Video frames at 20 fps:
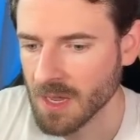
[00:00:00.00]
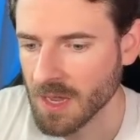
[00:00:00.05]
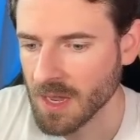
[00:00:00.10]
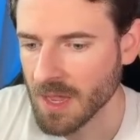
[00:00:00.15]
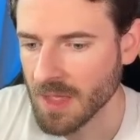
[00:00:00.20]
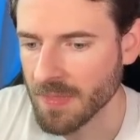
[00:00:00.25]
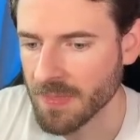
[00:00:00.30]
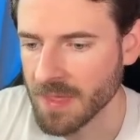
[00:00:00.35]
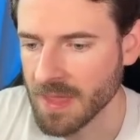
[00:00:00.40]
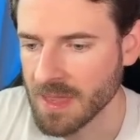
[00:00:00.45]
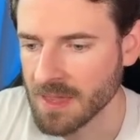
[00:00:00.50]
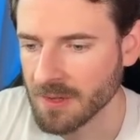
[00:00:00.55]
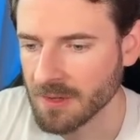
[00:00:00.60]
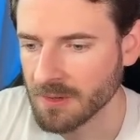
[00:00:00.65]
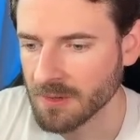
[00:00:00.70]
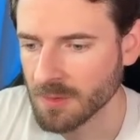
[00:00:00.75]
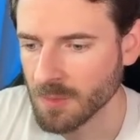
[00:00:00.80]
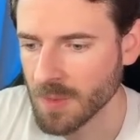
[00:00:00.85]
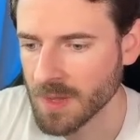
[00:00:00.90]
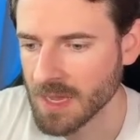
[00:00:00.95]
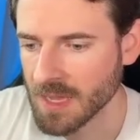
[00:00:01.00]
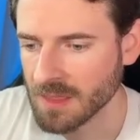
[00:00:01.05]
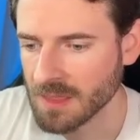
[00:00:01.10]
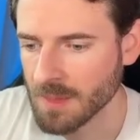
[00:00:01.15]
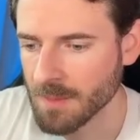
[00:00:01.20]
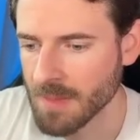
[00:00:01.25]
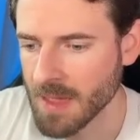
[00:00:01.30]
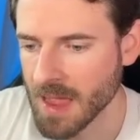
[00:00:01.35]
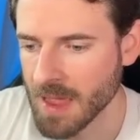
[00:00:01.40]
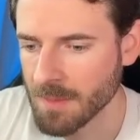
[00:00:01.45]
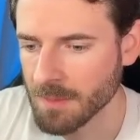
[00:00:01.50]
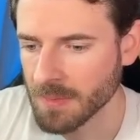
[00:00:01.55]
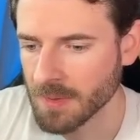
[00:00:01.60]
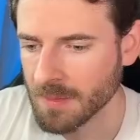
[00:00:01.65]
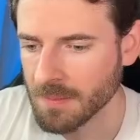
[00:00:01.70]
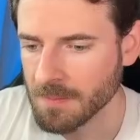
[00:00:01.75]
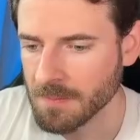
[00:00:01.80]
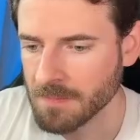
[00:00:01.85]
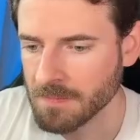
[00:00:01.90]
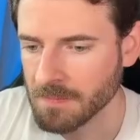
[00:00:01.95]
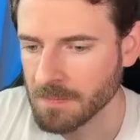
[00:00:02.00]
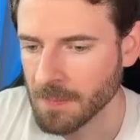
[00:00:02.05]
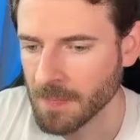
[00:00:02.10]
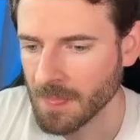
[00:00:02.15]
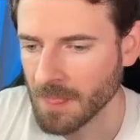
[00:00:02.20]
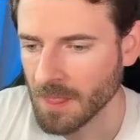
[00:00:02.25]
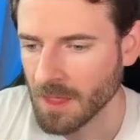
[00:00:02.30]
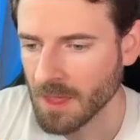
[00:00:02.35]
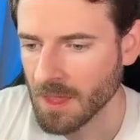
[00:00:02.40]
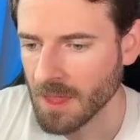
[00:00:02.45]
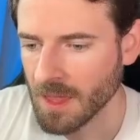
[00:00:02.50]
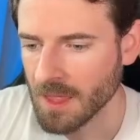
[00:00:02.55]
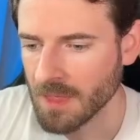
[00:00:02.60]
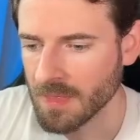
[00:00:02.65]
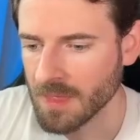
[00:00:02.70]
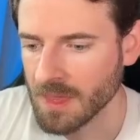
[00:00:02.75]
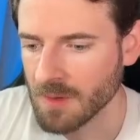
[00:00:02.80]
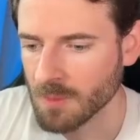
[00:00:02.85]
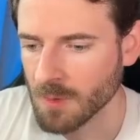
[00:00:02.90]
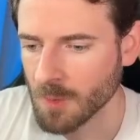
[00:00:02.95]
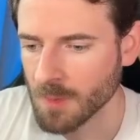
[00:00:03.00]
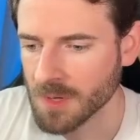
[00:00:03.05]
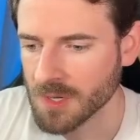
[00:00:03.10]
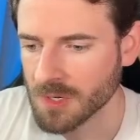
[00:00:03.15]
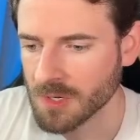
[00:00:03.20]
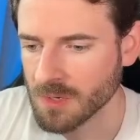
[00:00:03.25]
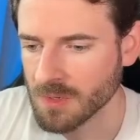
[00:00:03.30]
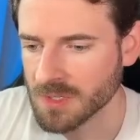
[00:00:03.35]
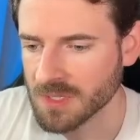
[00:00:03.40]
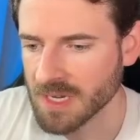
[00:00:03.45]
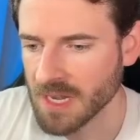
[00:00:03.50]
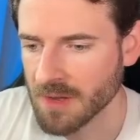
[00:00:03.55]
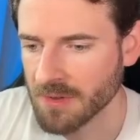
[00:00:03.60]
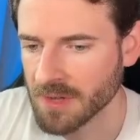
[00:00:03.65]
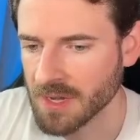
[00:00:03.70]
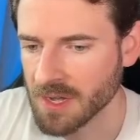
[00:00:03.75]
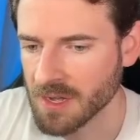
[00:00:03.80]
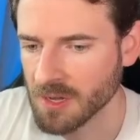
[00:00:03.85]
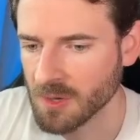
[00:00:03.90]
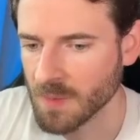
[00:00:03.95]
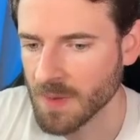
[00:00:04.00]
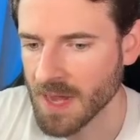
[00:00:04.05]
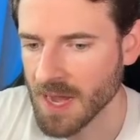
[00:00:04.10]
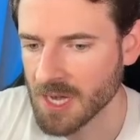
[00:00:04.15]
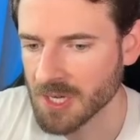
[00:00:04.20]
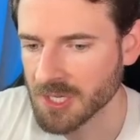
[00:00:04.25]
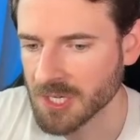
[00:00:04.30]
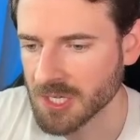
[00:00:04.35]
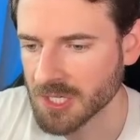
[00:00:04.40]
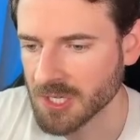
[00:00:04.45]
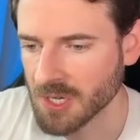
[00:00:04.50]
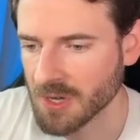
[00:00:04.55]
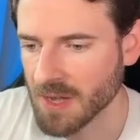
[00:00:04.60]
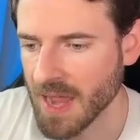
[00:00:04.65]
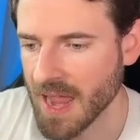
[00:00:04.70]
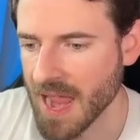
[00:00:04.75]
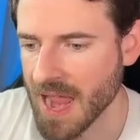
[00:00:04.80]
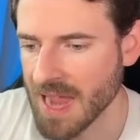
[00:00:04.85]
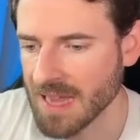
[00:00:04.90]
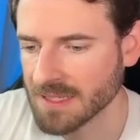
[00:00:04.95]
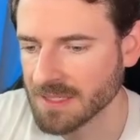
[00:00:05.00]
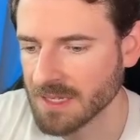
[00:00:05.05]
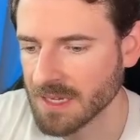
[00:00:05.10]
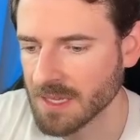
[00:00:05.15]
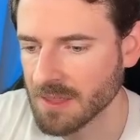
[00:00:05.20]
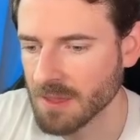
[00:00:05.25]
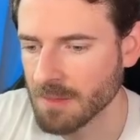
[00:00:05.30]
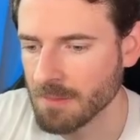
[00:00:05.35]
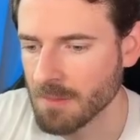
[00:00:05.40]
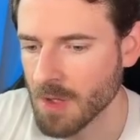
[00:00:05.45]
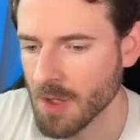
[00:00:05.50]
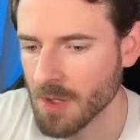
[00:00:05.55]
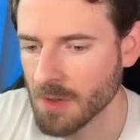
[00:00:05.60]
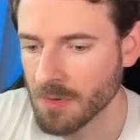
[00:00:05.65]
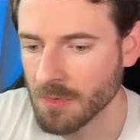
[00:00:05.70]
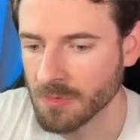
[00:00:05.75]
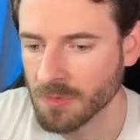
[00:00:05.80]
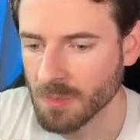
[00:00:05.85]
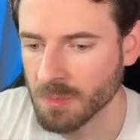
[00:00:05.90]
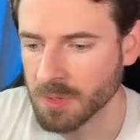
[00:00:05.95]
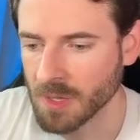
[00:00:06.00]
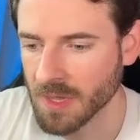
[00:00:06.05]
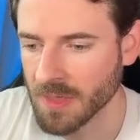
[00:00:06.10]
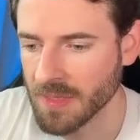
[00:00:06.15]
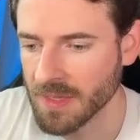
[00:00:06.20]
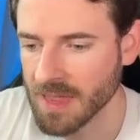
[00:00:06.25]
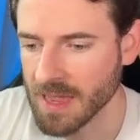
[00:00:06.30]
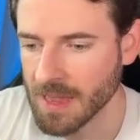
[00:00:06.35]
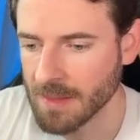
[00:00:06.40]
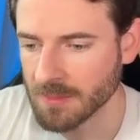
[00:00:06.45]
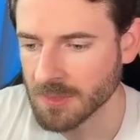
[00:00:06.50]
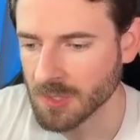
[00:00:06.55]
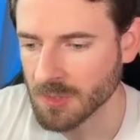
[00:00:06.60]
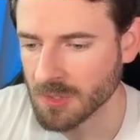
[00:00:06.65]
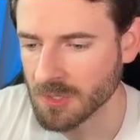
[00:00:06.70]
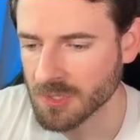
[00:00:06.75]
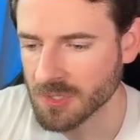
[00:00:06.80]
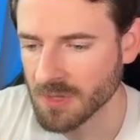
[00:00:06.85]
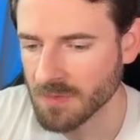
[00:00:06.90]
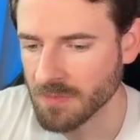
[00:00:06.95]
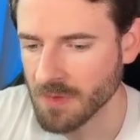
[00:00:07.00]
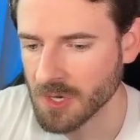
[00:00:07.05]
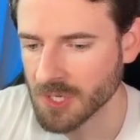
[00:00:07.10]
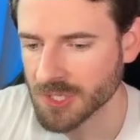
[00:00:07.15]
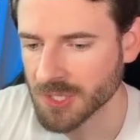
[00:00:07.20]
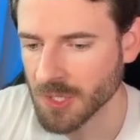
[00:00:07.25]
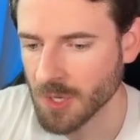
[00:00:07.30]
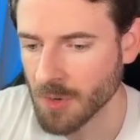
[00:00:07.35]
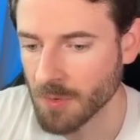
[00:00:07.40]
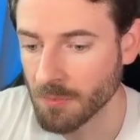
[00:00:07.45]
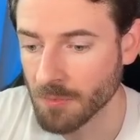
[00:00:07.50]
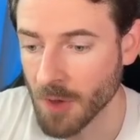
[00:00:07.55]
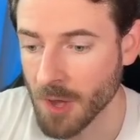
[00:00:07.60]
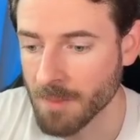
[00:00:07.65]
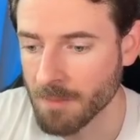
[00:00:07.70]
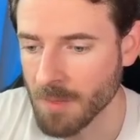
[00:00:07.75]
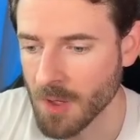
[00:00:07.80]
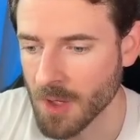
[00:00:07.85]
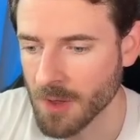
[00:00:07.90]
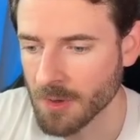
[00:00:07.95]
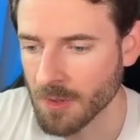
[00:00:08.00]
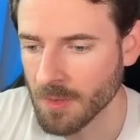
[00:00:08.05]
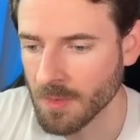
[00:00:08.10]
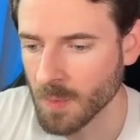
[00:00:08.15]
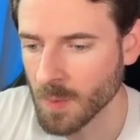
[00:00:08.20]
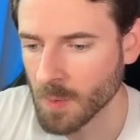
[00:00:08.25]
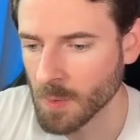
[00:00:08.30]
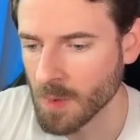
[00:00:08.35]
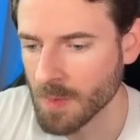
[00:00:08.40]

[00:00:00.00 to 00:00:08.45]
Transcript: and then we get the map. And then what we do is down here, we actually start asking the model to play the game. So there's a function called run model where we